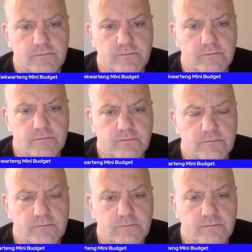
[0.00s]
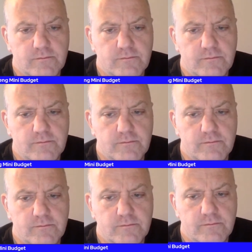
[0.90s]

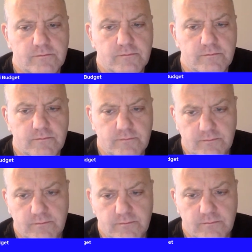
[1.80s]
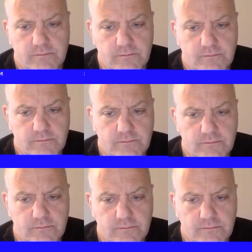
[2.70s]
The person shown says nothing.